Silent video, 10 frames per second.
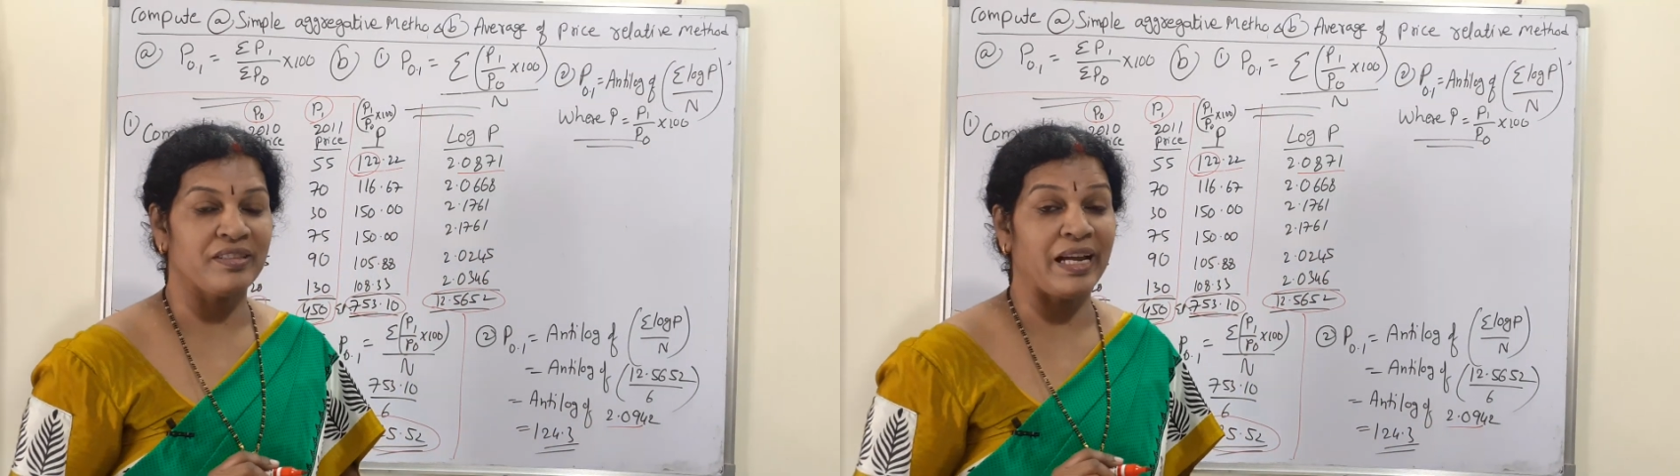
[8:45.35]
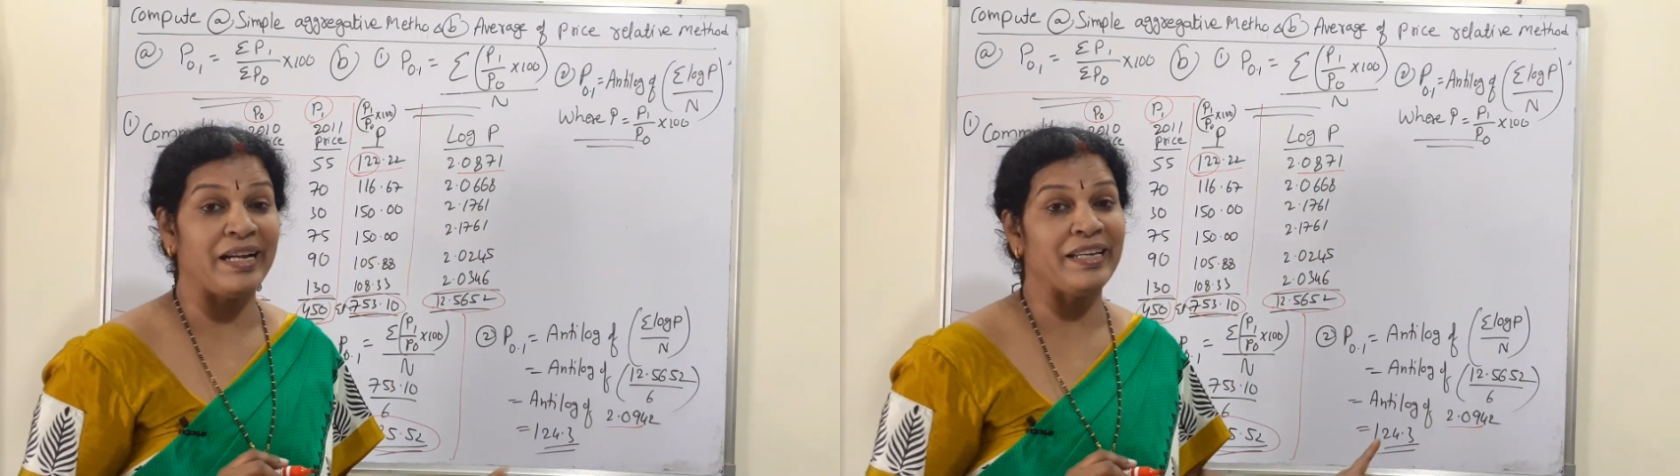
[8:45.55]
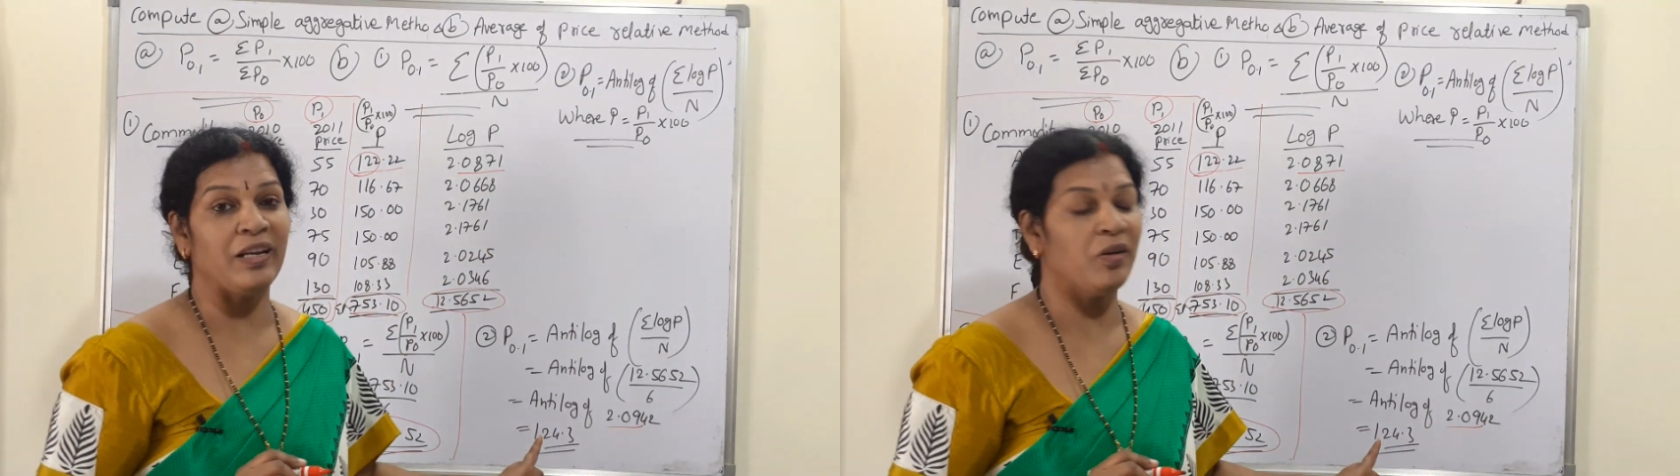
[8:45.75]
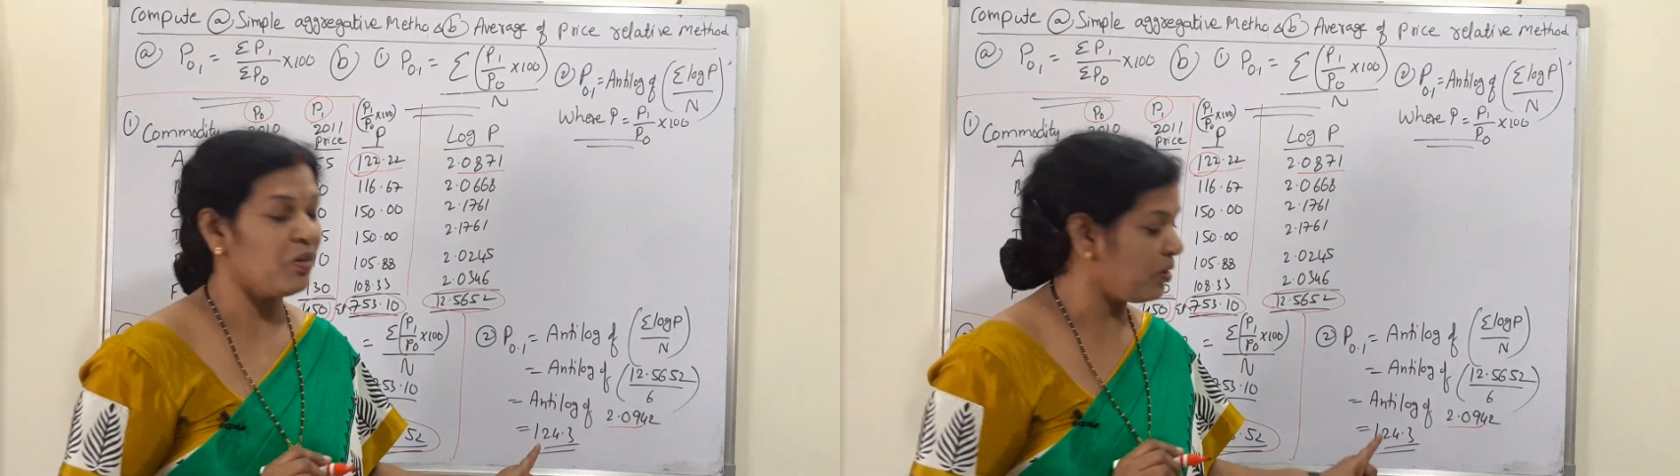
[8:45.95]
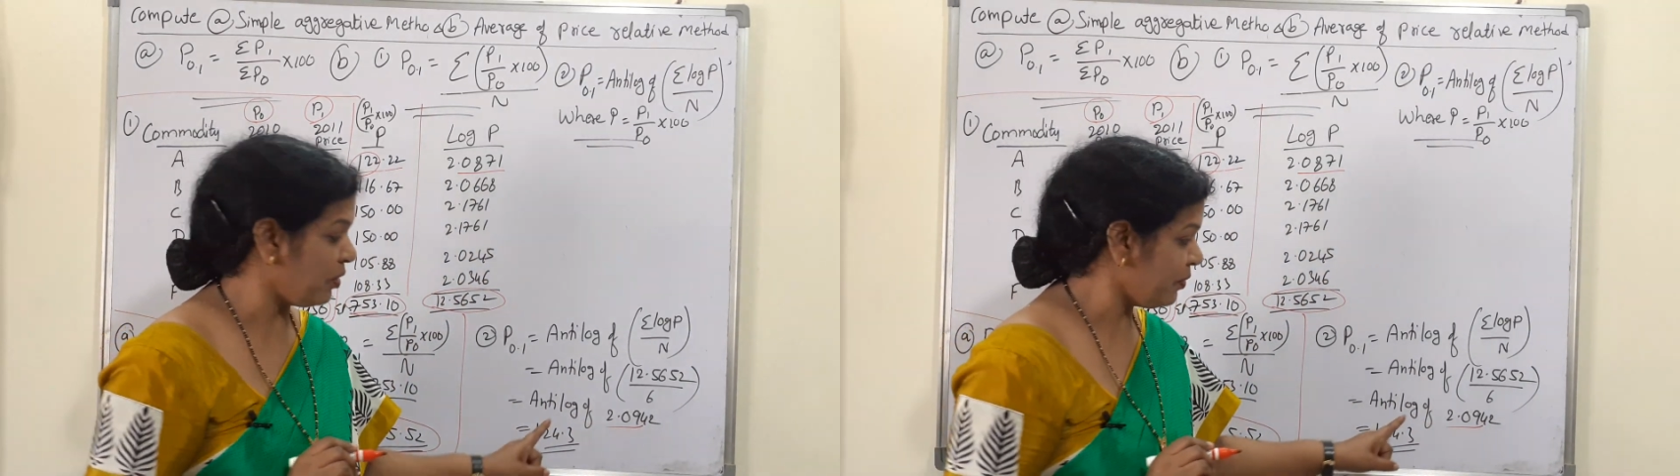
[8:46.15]

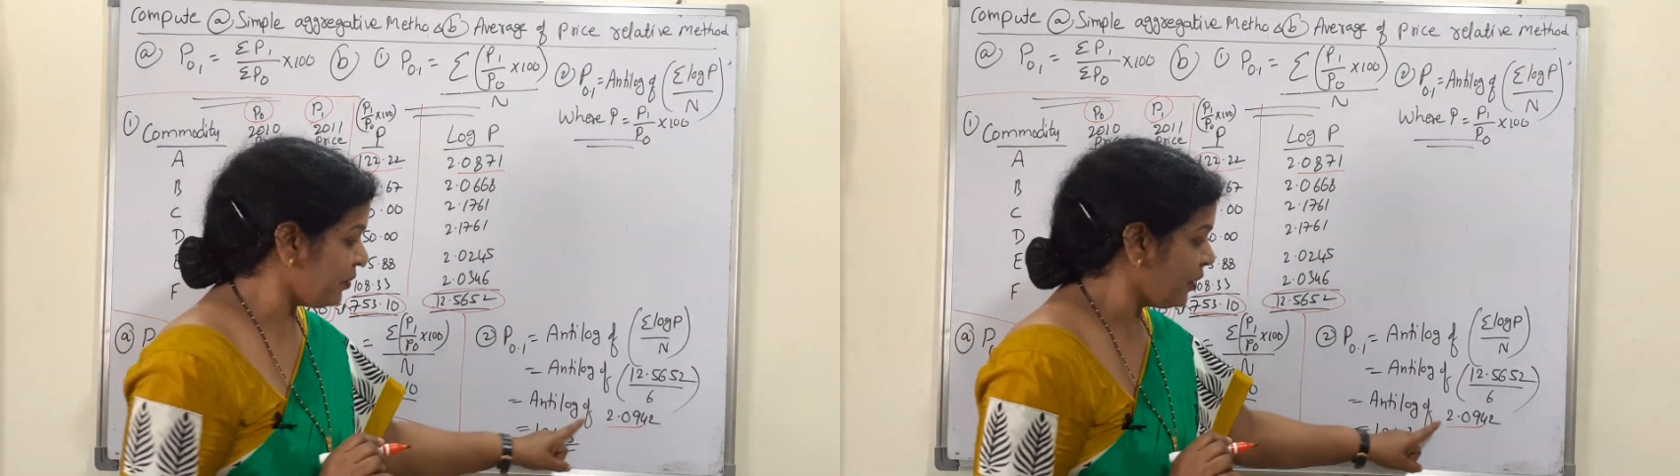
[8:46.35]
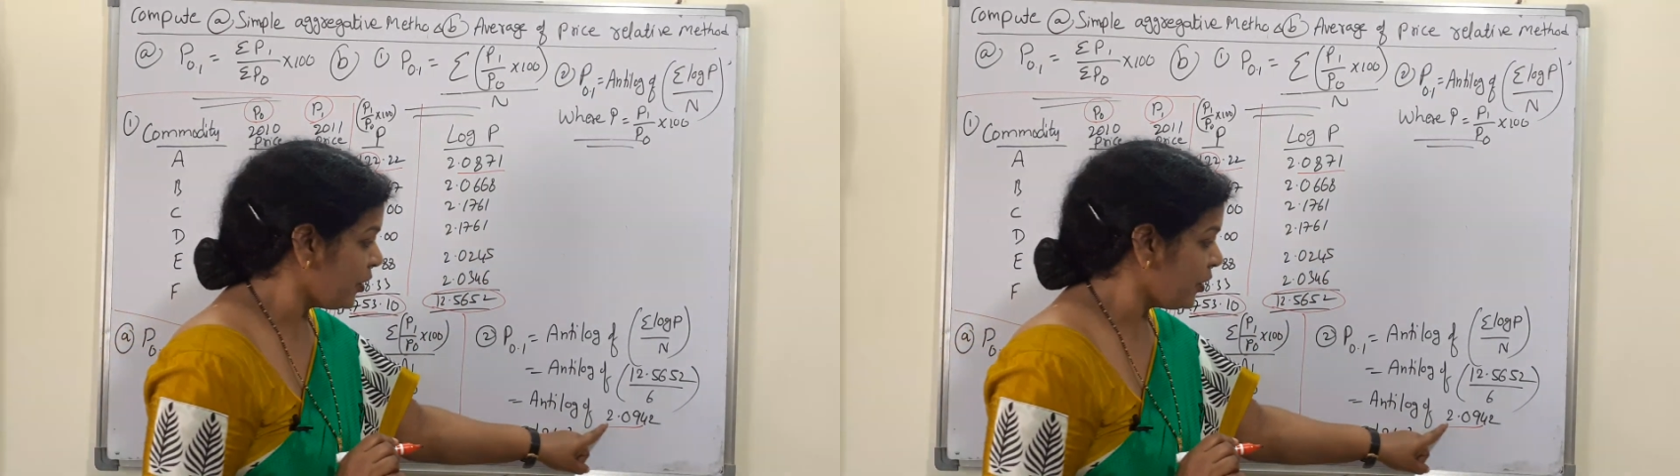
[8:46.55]
Antilog of